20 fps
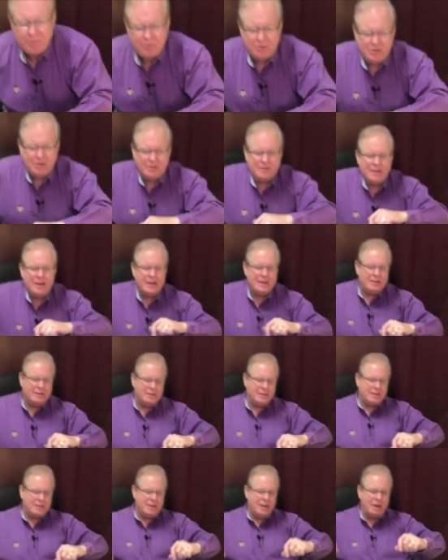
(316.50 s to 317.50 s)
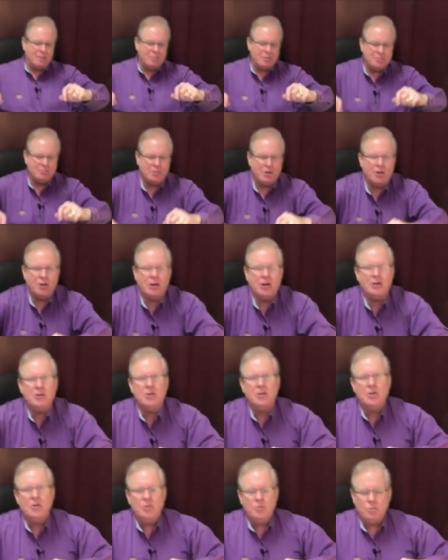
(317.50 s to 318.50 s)
putting that in the comment bar
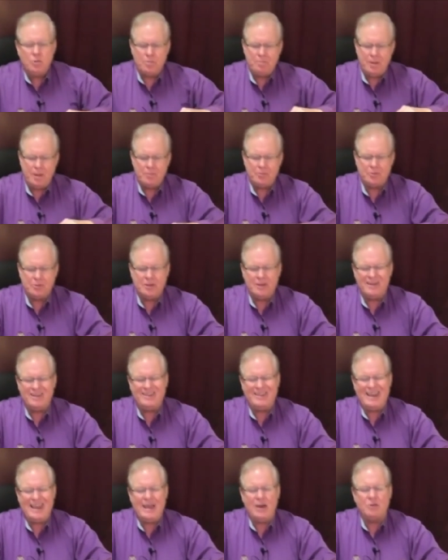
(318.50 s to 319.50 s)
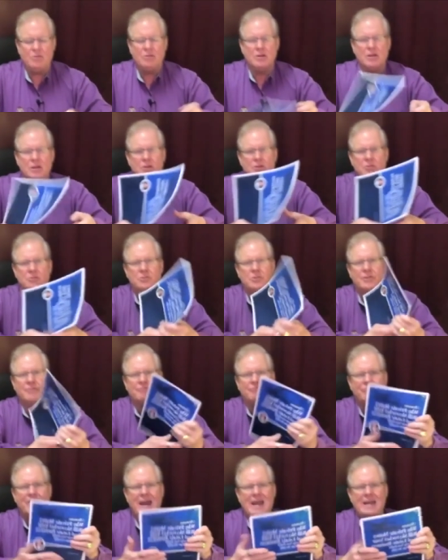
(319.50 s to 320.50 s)
where people can download the
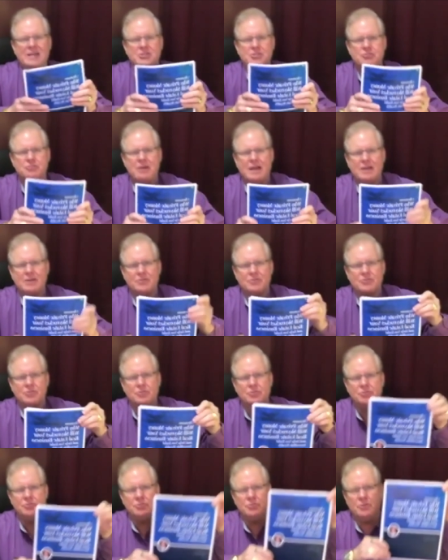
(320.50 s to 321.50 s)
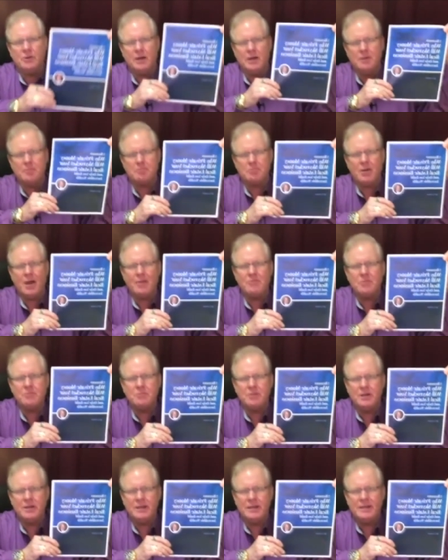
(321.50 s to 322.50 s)
fast track to private
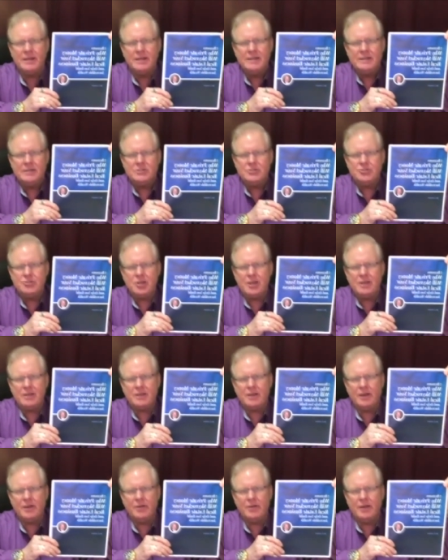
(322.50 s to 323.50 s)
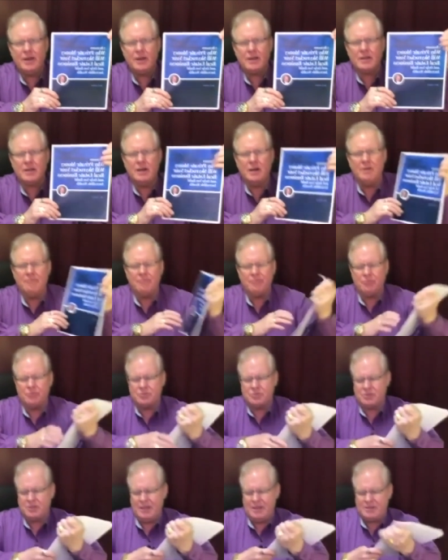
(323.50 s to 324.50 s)
money,
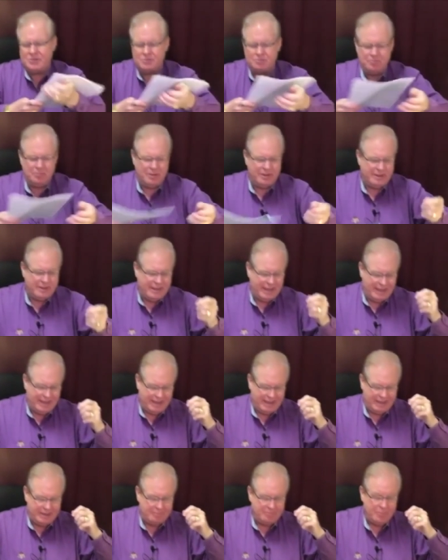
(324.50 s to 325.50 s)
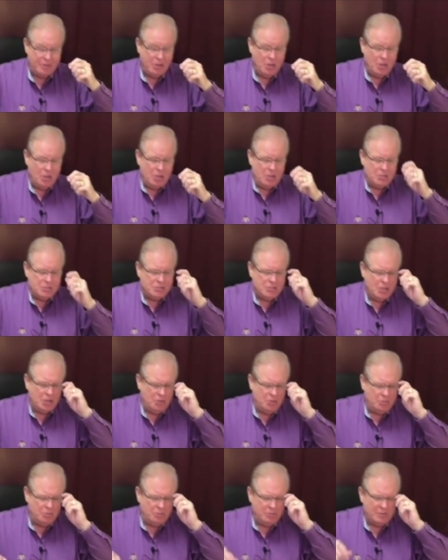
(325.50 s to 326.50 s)
jayconner.com/money guide.
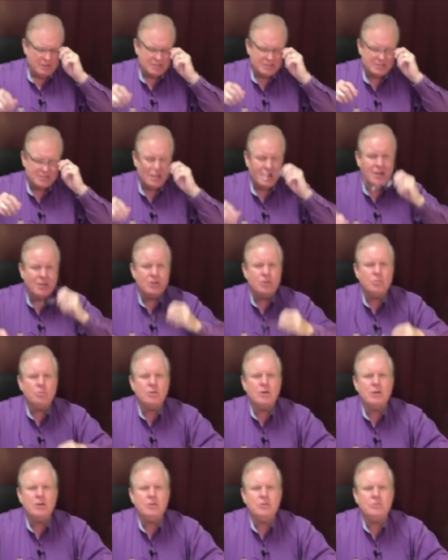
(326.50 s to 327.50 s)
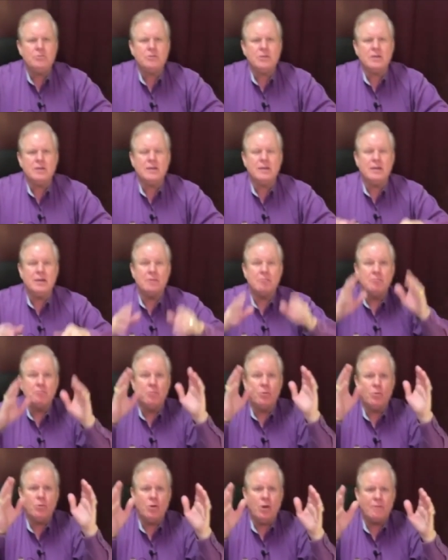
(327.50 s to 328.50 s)
So the second way you can get
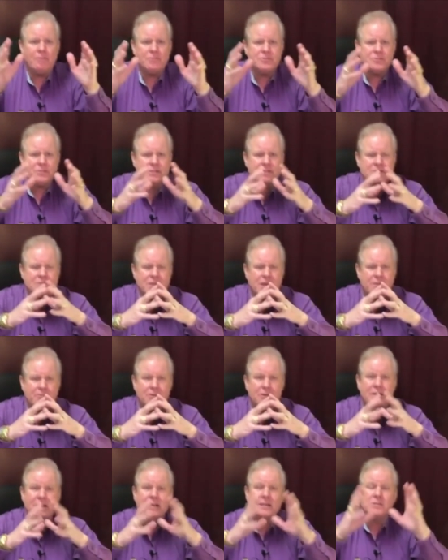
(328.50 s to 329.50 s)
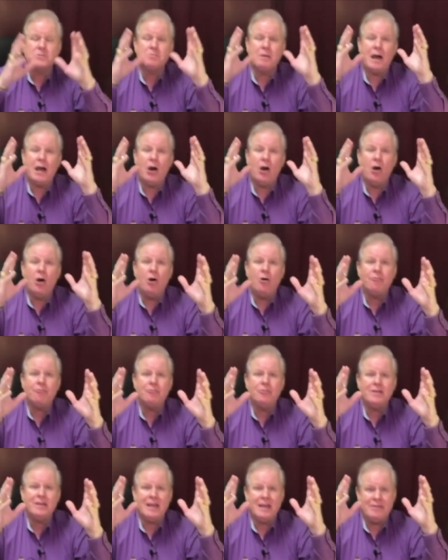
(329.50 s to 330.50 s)
more offers accepted is by
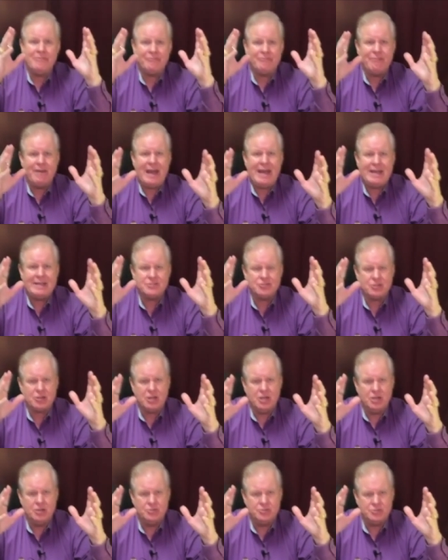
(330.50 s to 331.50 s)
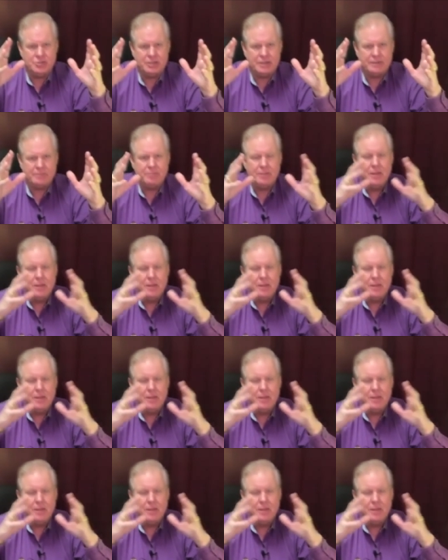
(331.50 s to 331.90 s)
offering a fast closing.